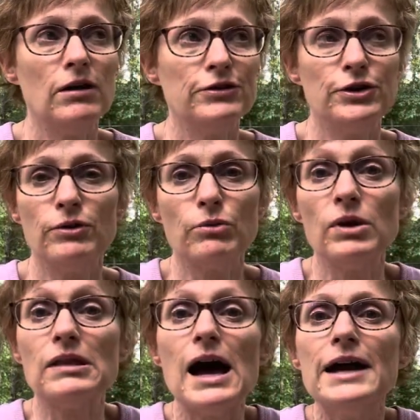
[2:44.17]
they're
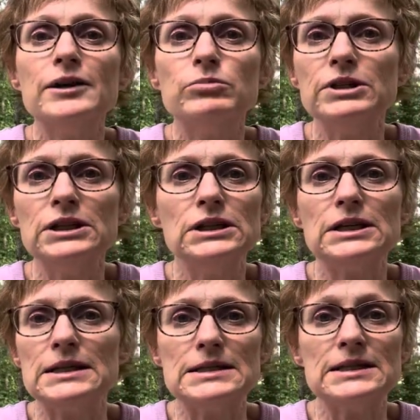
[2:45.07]
reliably
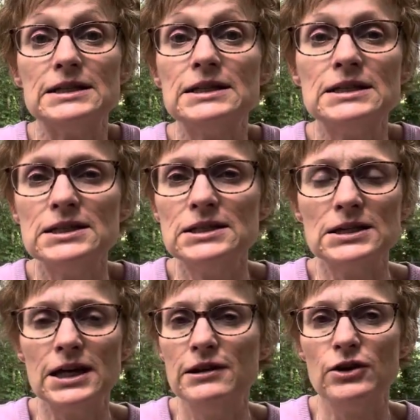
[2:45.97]
consistent
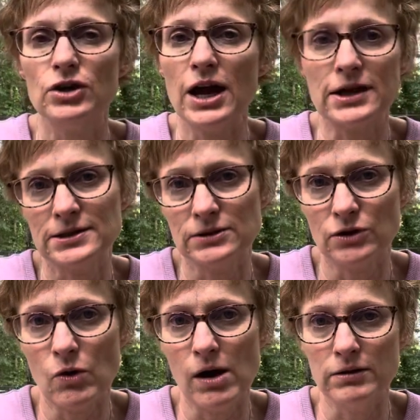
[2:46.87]
in their
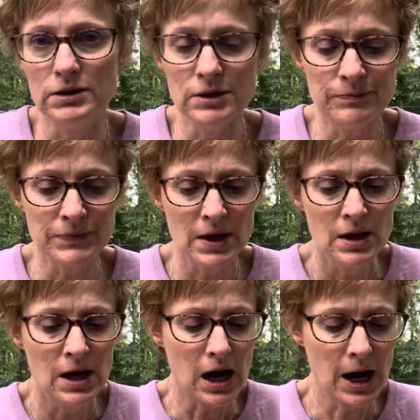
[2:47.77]
excellent quality.
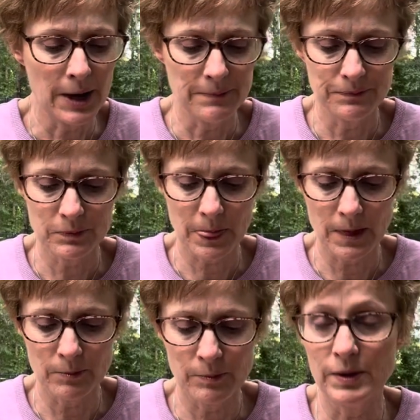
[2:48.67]
Um,
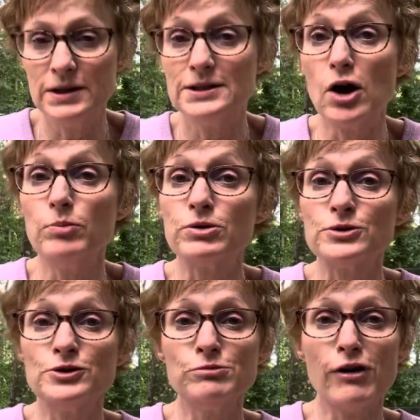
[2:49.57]
but it's all
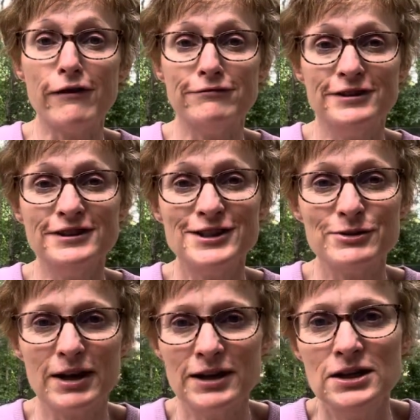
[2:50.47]
personal preference,
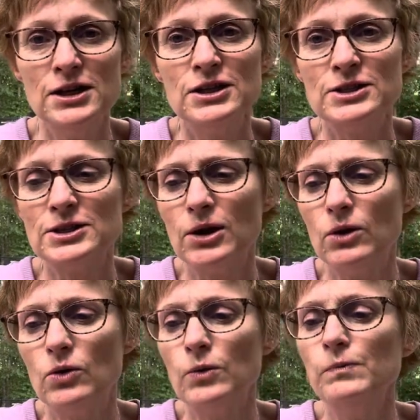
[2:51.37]
right?
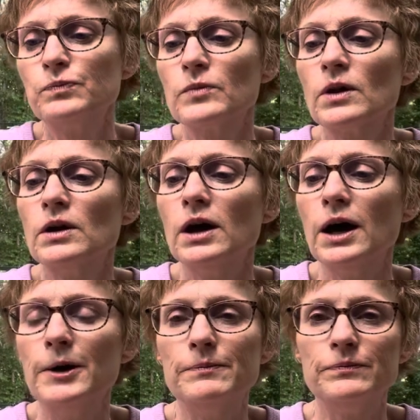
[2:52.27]
So,
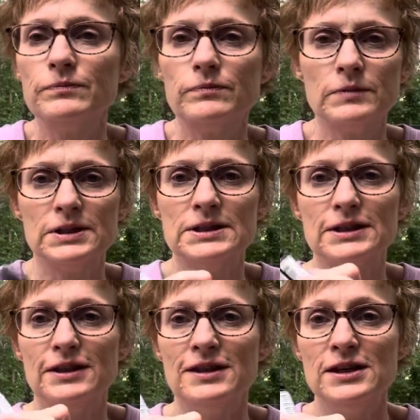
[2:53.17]
um, let's
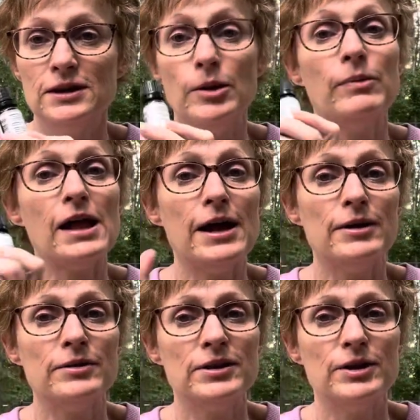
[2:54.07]
see, the,
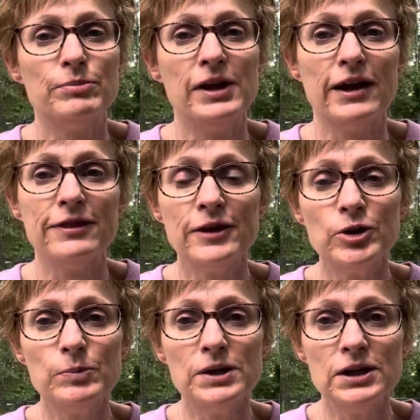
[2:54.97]
the plant
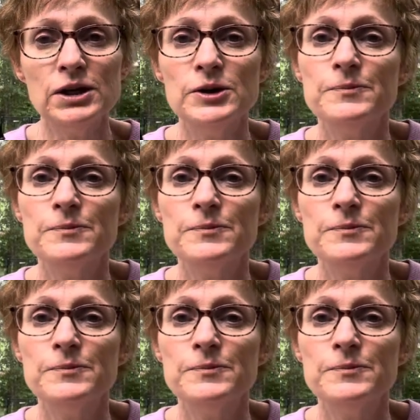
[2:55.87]
therapy